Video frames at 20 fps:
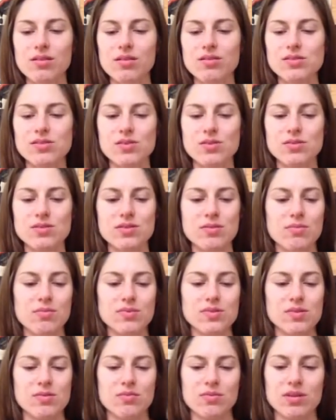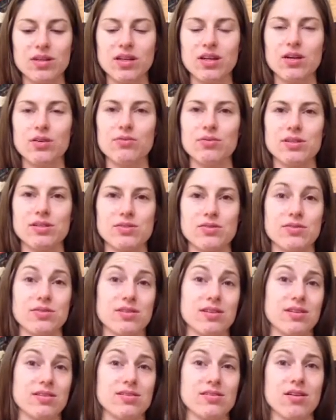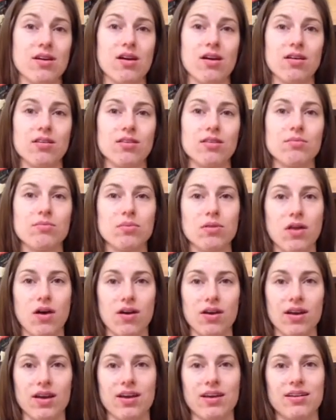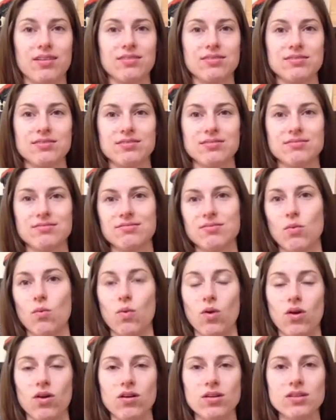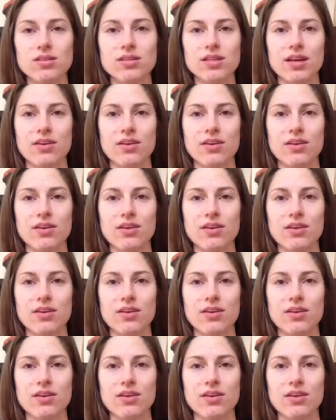So some really good resources are the blogging world.